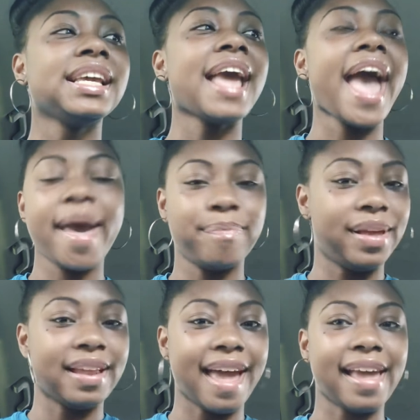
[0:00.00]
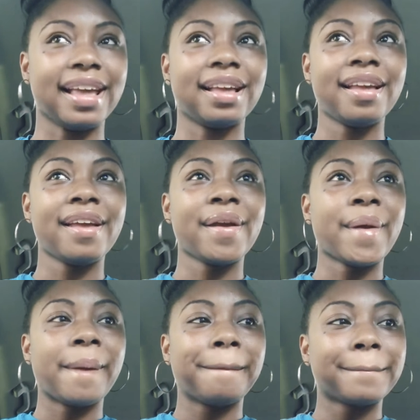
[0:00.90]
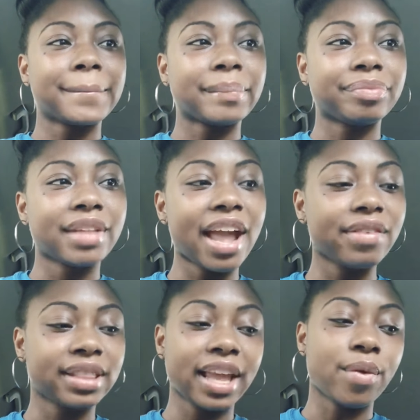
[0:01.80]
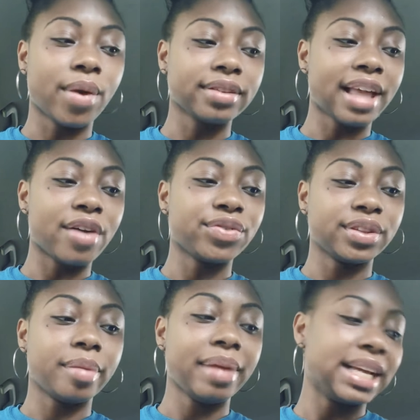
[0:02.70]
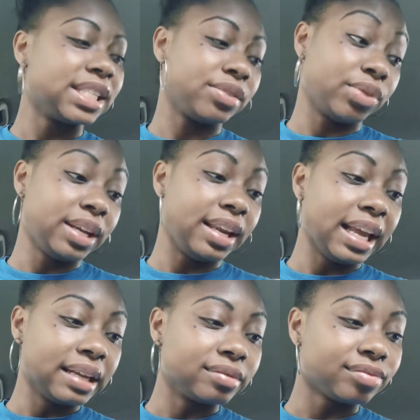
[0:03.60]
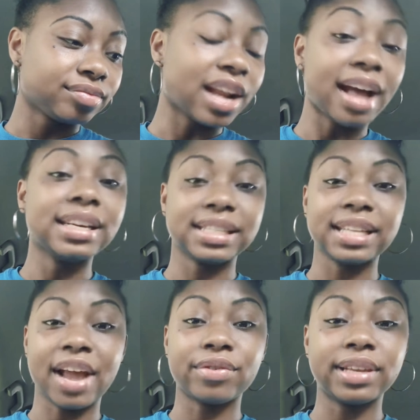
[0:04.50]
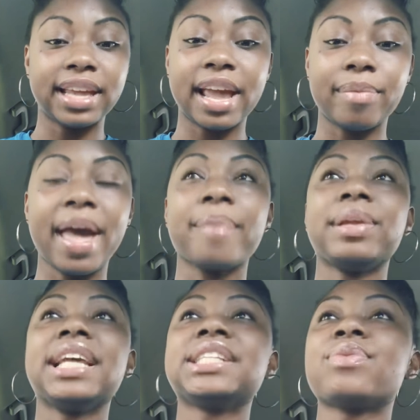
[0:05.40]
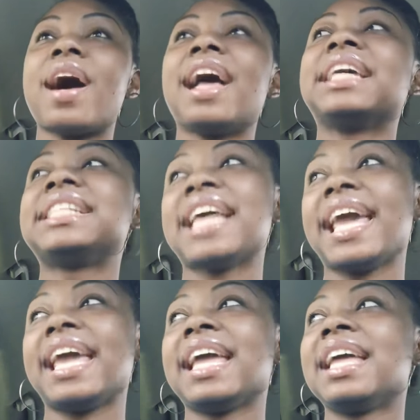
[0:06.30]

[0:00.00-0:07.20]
happy. Like, everything worked out for the best, really. Honestly, I really am happy. That's why I say,